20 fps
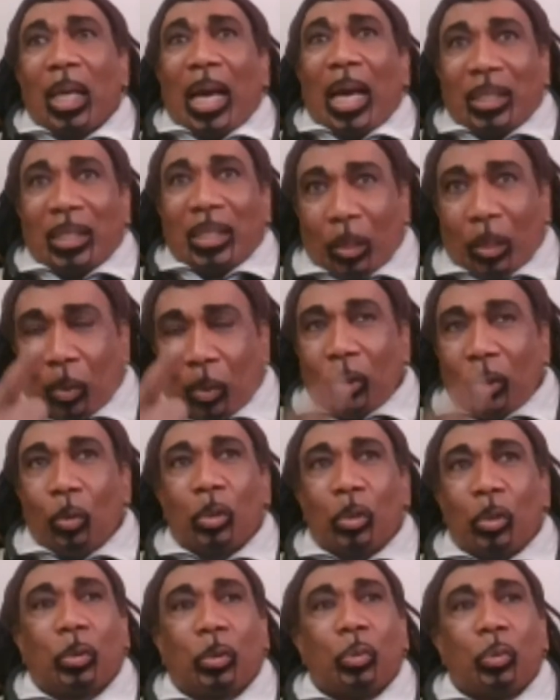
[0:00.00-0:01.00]
I said, what
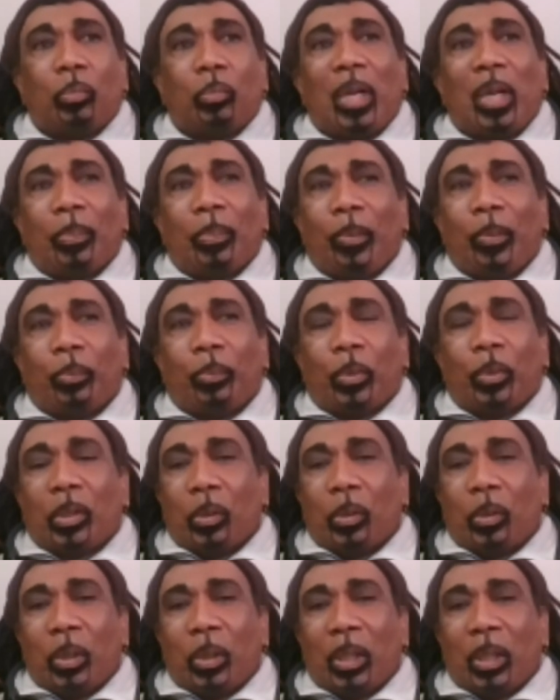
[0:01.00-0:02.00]
those two black people was
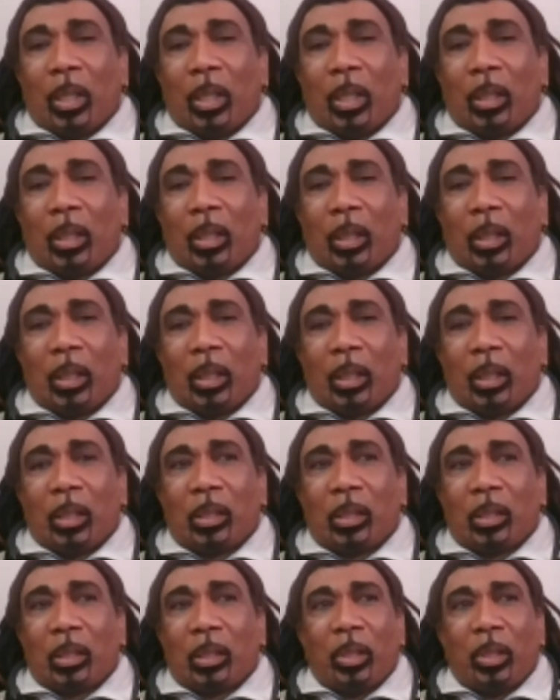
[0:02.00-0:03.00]
doing on the
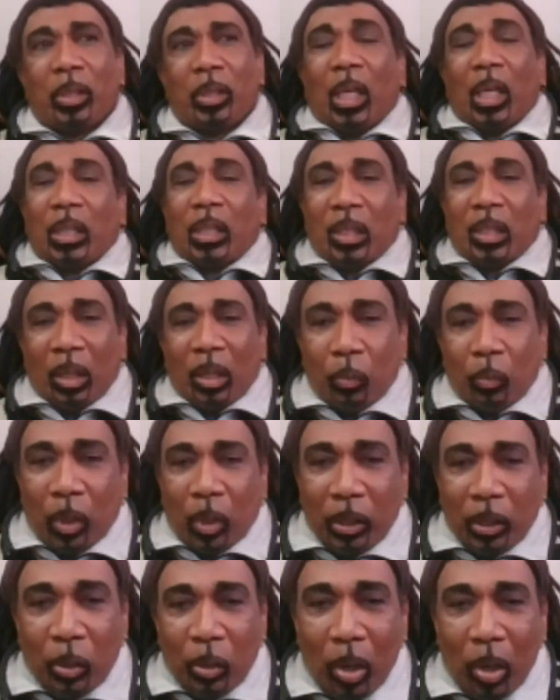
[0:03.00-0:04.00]
screen? She said,
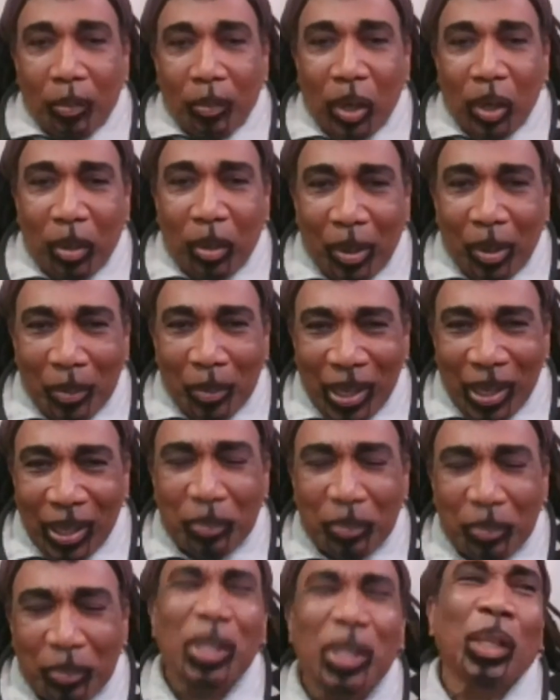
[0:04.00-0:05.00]
what, you want to become a
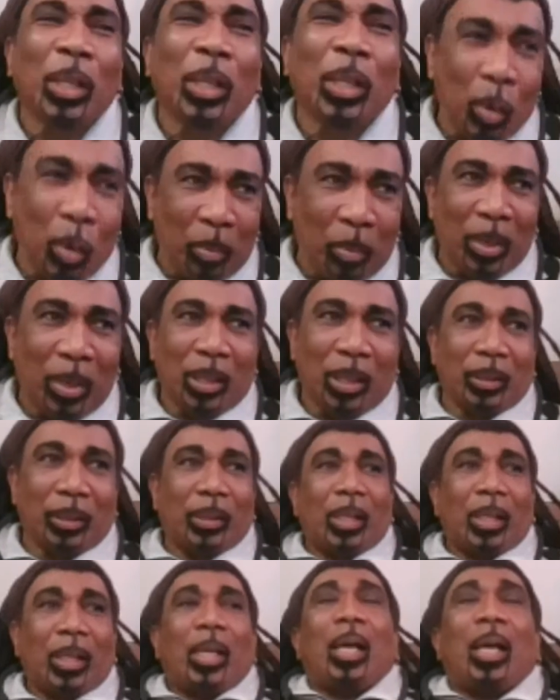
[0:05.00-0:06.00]
maid? I said, no, man.
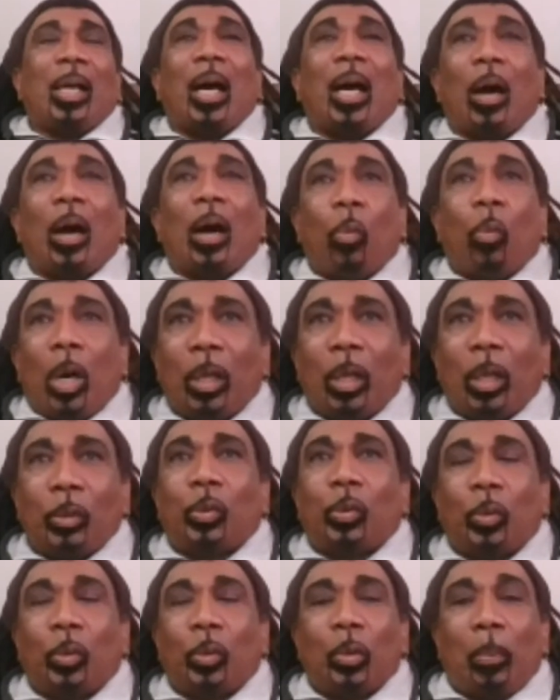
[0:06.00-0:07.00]
I want
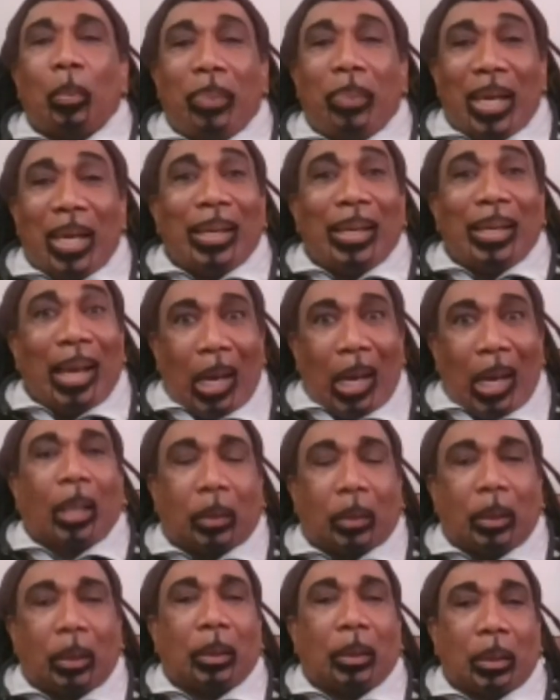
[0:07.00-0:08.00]
to be an
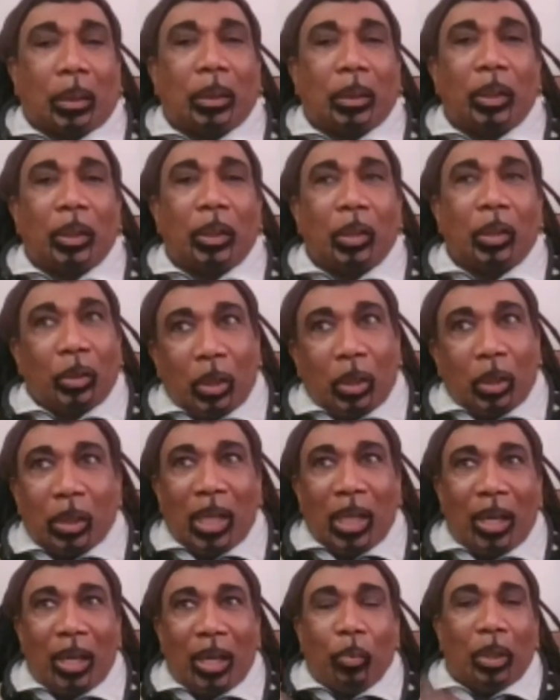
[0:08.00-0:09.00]
actor, you know, just
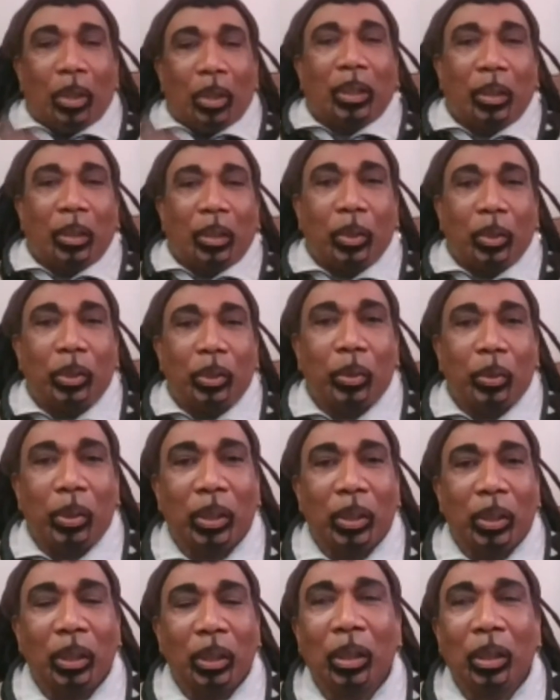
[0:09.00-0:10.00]
like what they were
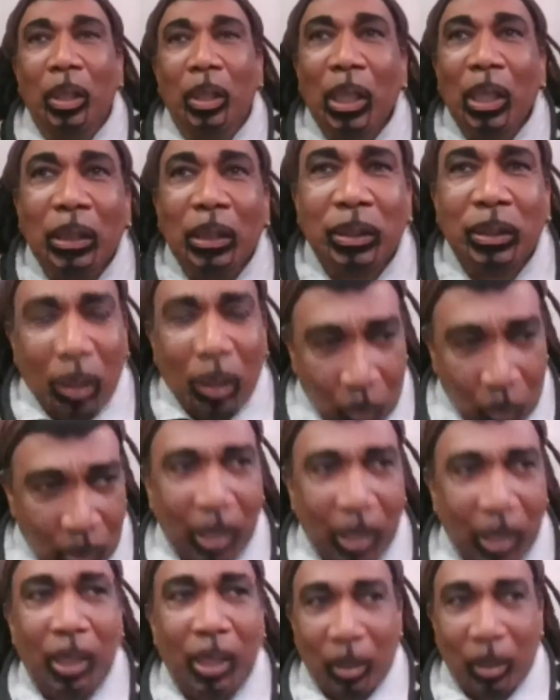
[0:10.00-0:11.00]
doing, you know? She said,
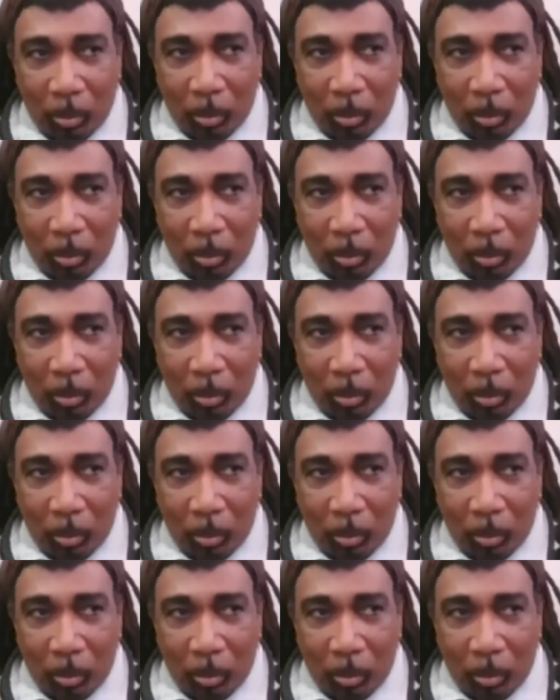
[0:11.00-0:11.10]
okay.